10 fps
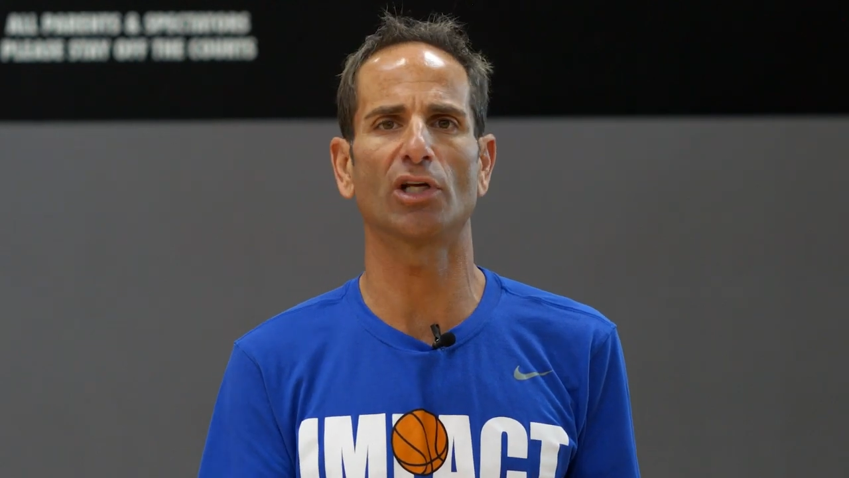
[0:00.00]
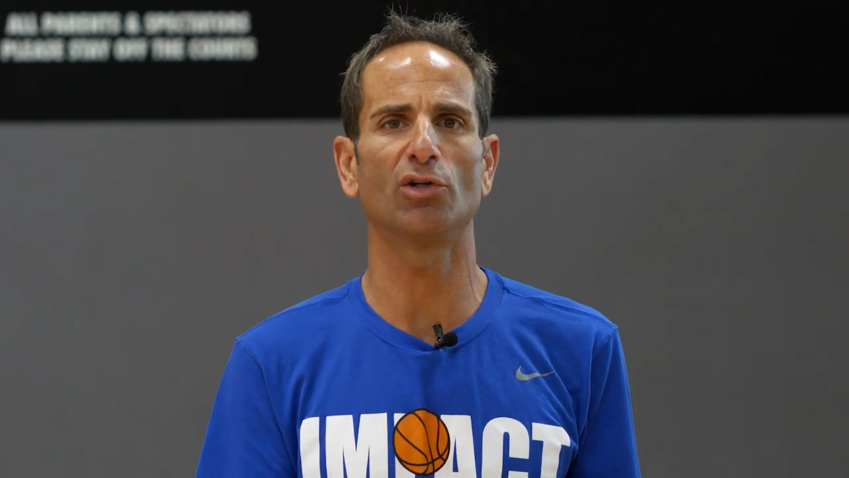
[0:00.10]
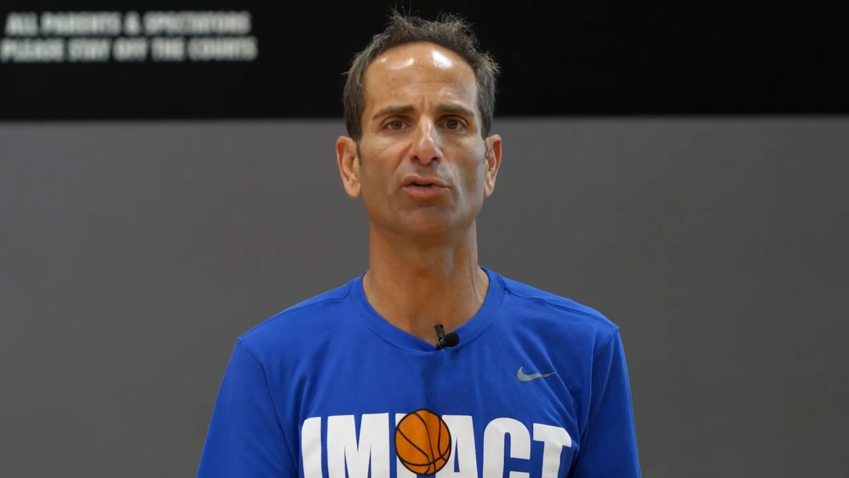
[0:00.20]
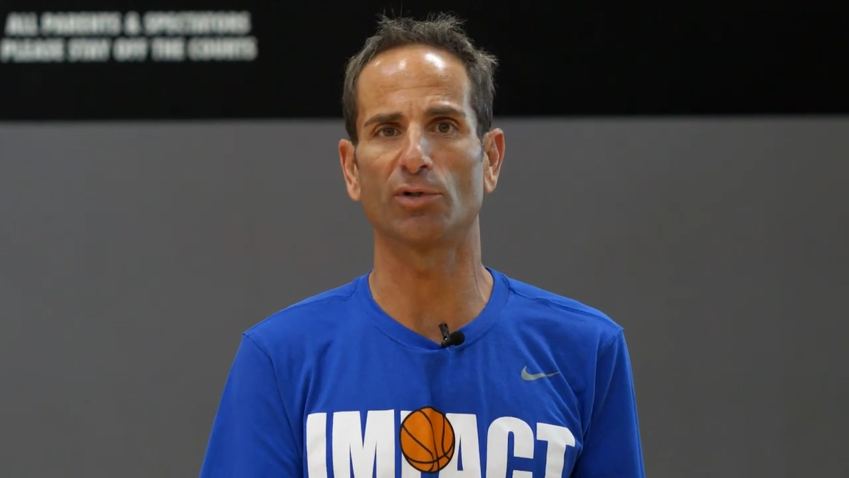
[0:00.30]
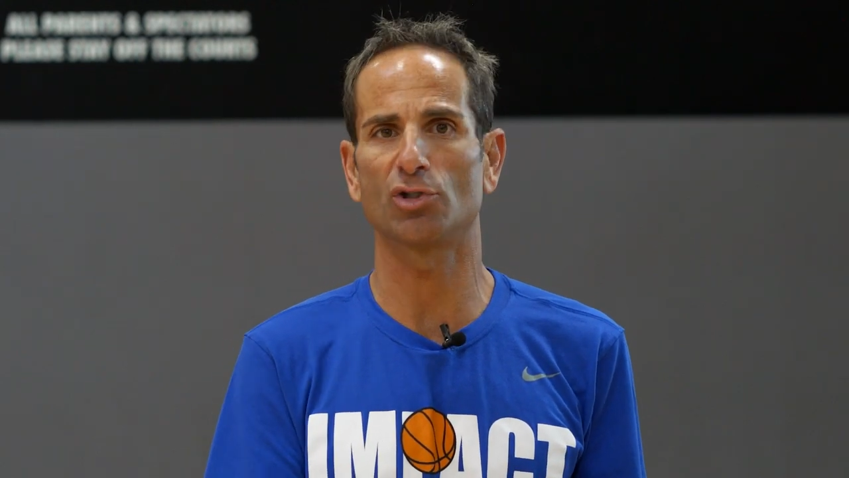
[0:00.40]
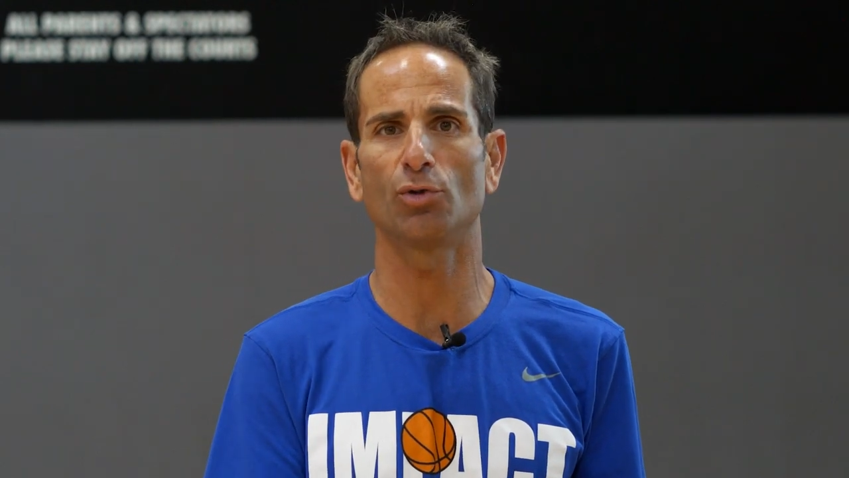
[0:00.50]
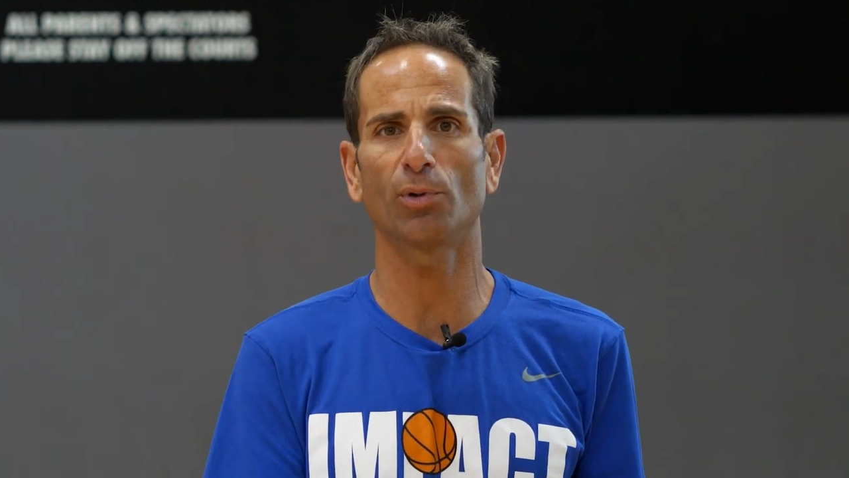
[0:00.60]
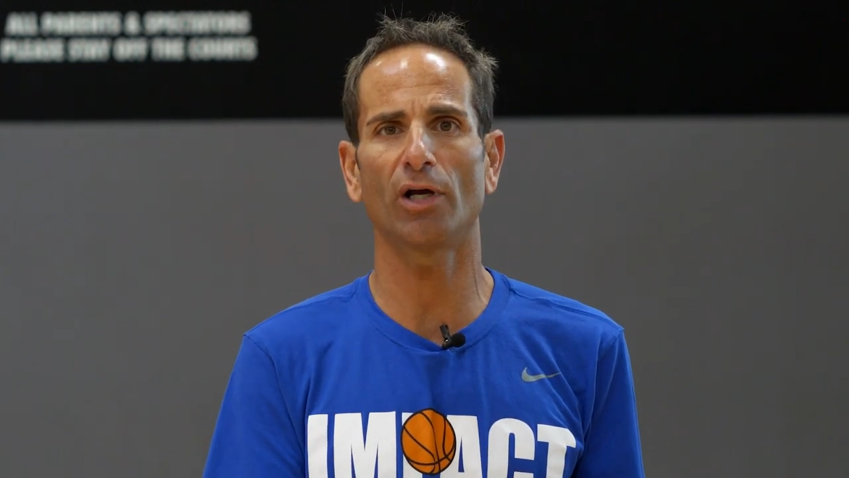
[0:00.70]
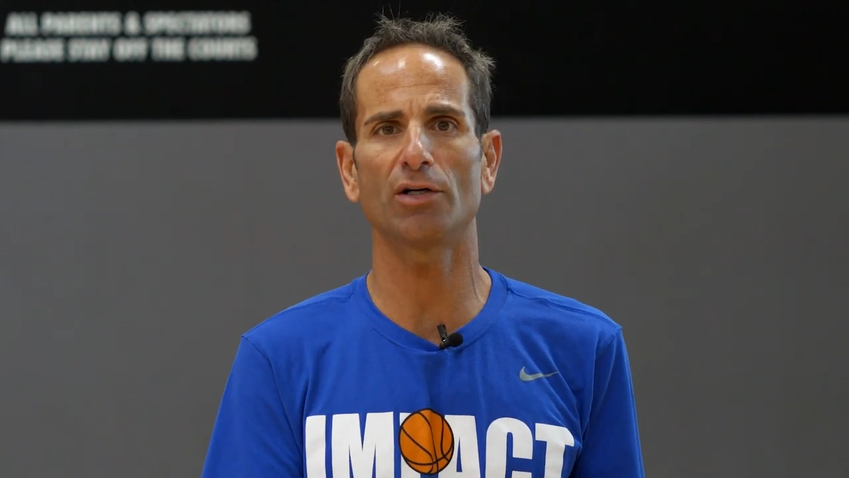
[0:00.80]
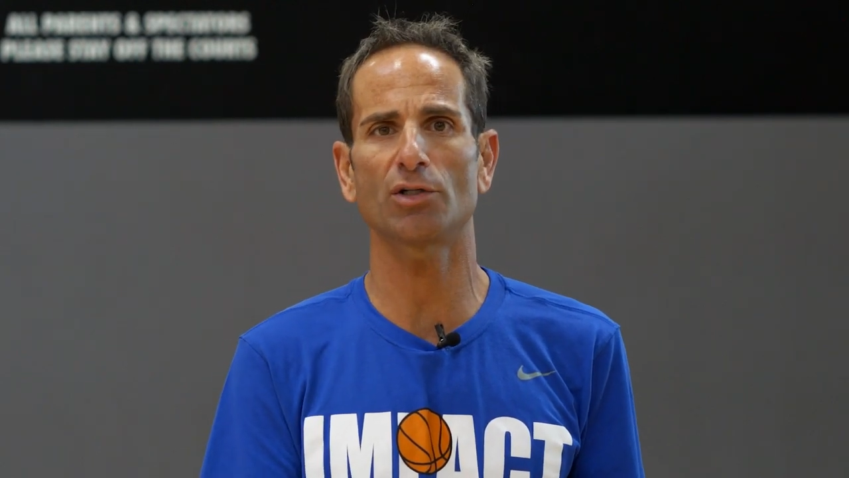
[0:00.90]
can use with two
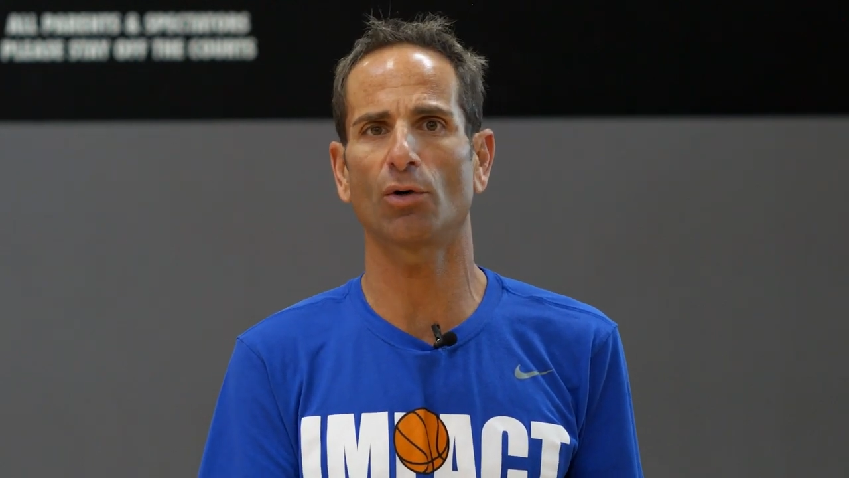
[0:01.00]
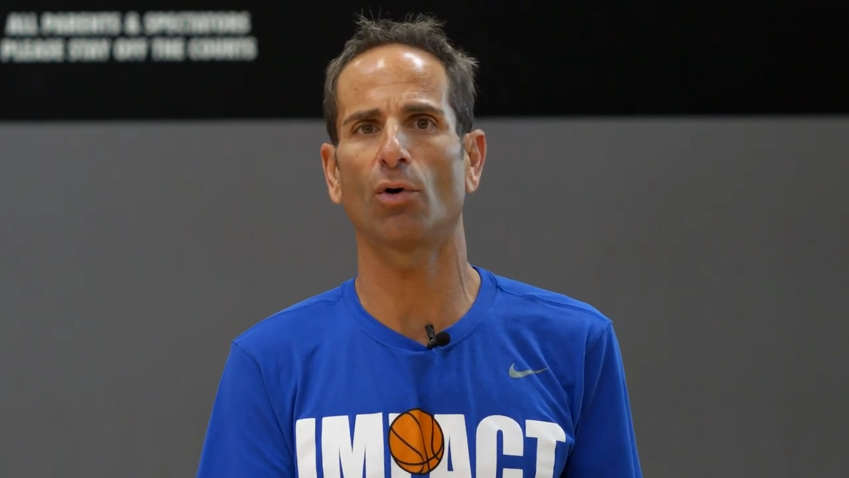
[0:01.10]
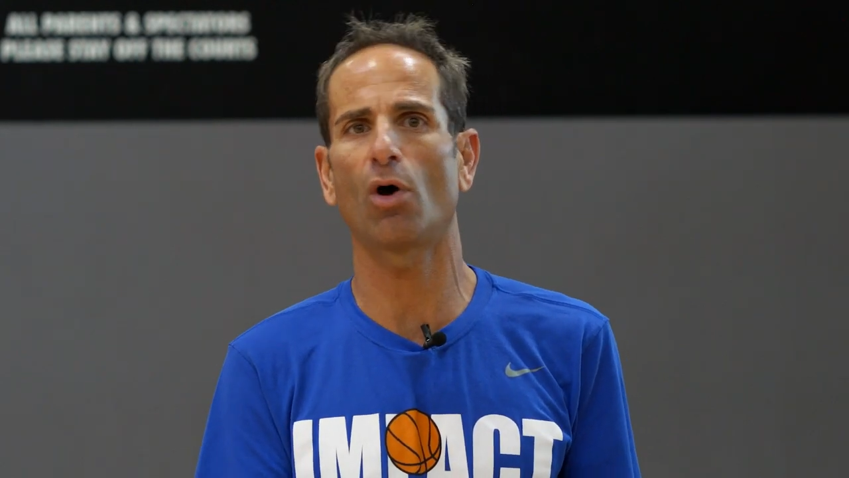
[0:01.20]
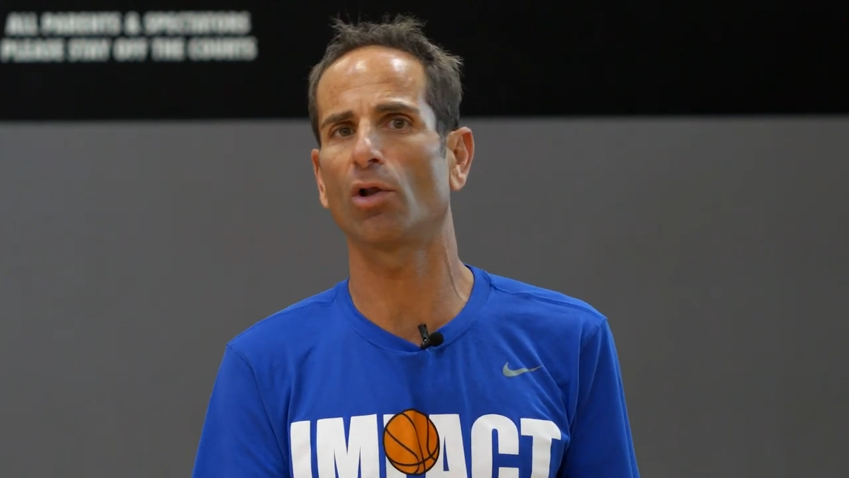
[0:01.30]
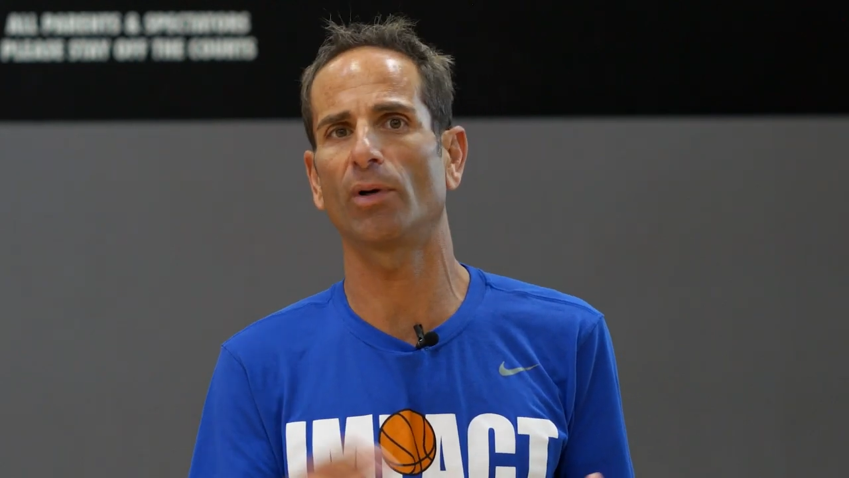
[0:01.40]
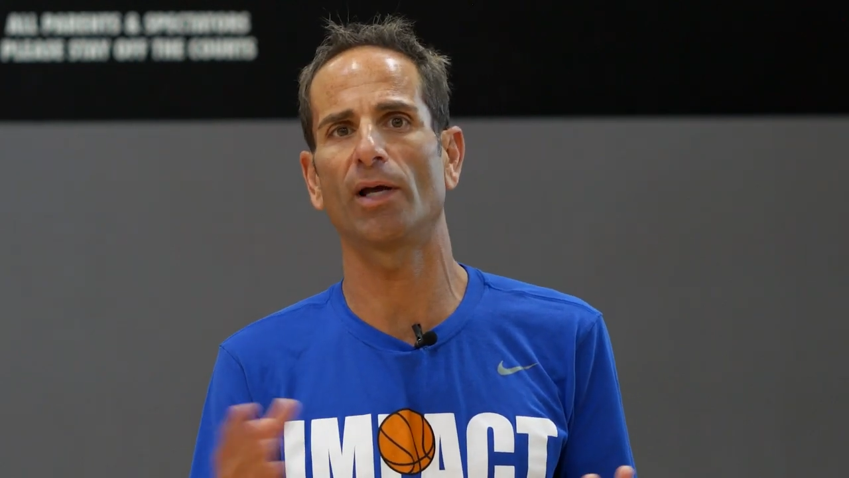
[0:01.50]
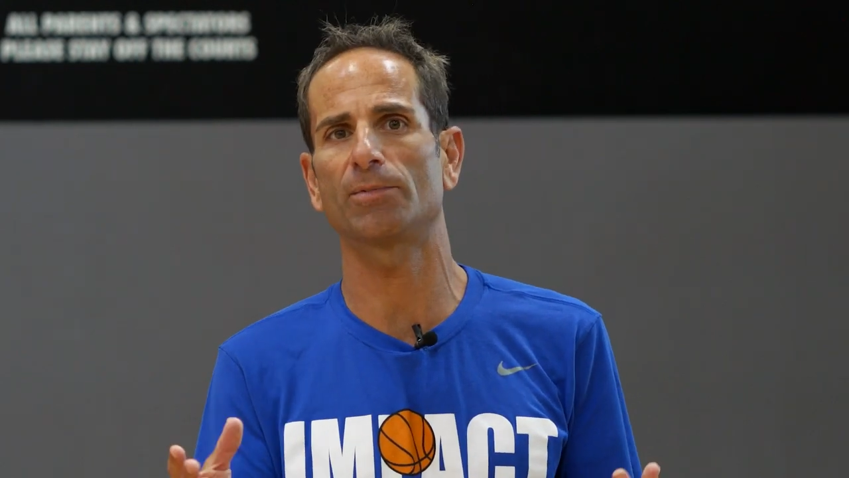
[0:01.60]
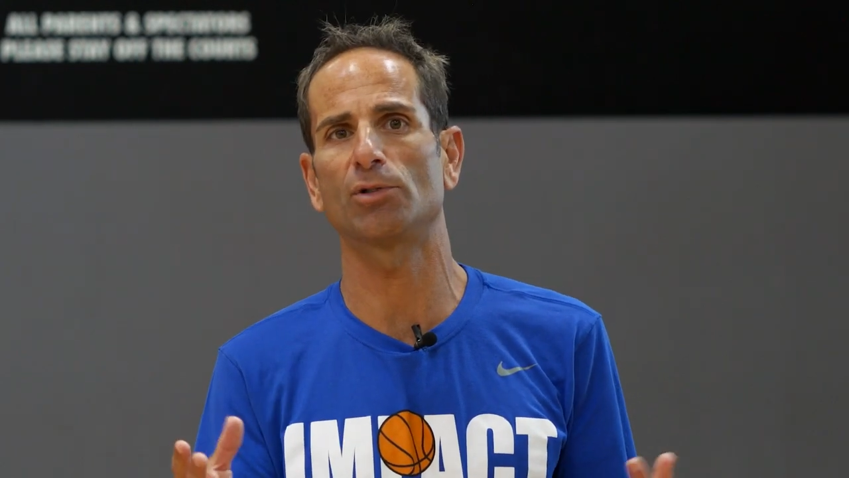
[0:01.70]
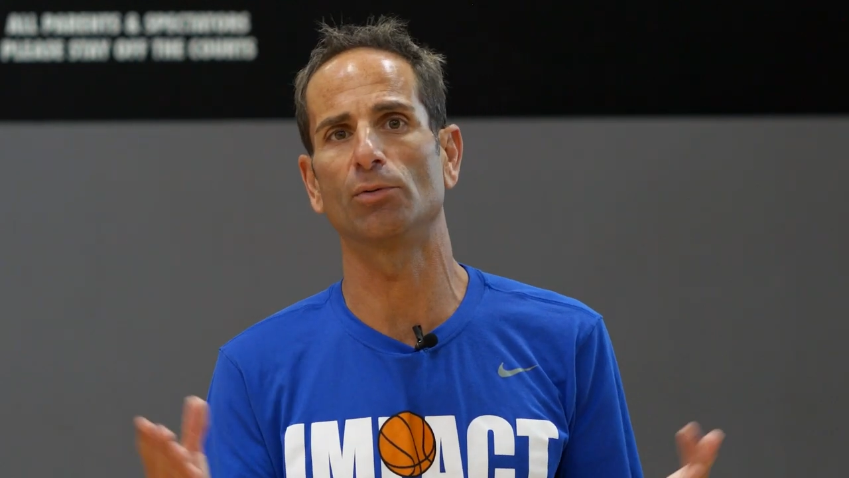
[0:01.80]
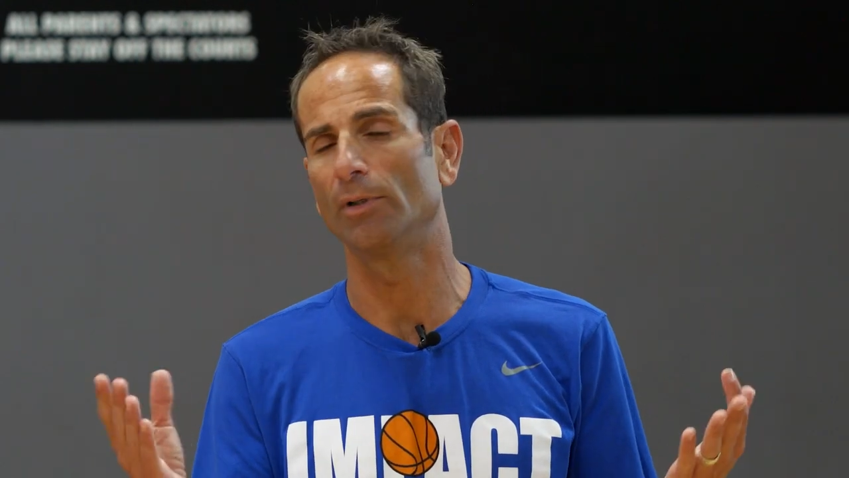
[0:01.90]
players or all the way up
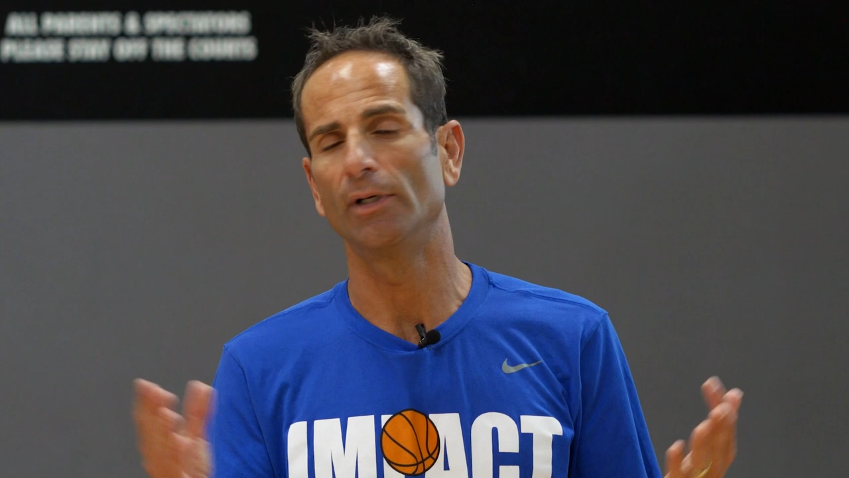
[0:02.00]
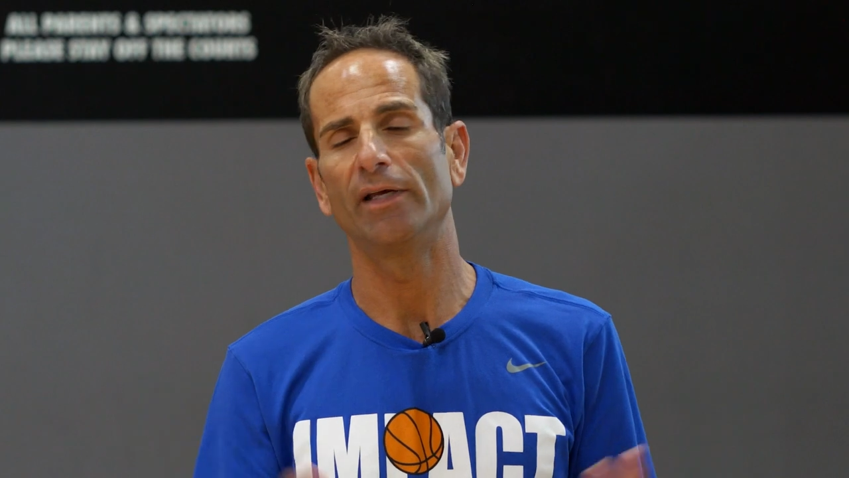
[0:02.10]
to